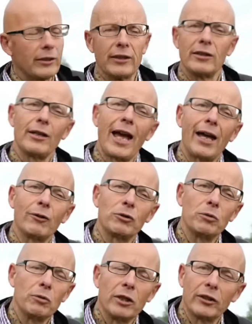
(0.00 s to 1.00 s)
They don't know how
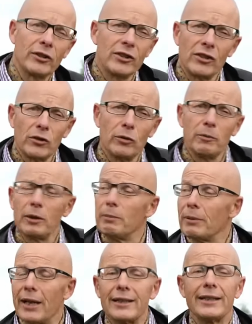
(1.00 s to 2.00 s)
to work because there's too many
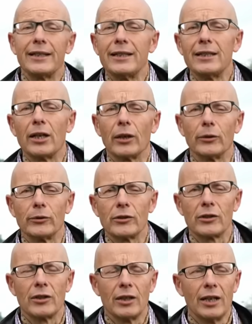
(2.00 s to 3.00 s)
bloody egos